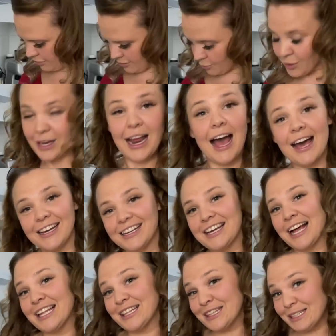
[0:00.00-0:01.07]
We're going to add in
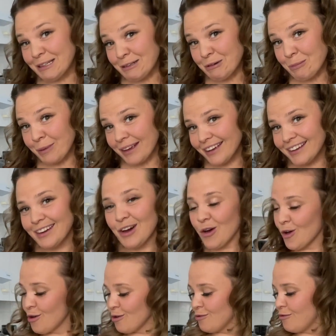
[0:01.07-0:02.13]
a little bit
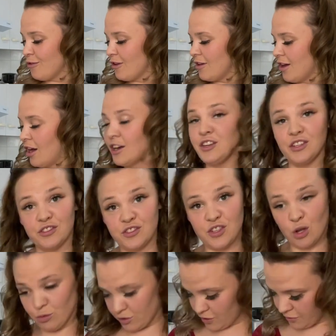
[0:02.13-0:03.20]
of onion
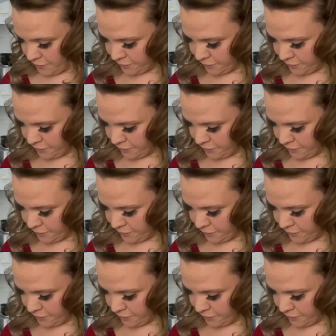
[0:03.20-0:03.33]
salt.